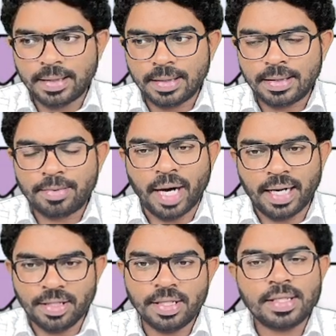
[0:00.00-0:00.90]

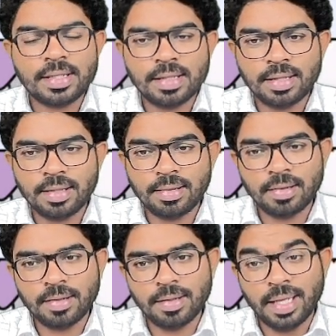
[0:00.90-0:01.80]
strategies,
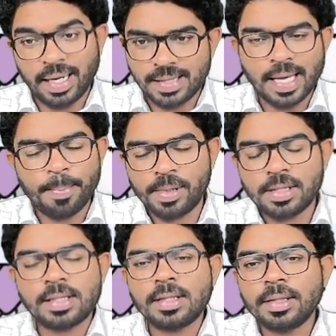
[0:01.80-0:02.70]
their
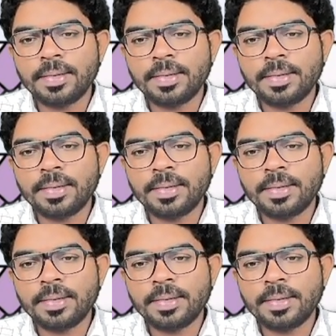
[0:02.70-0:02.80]
examples.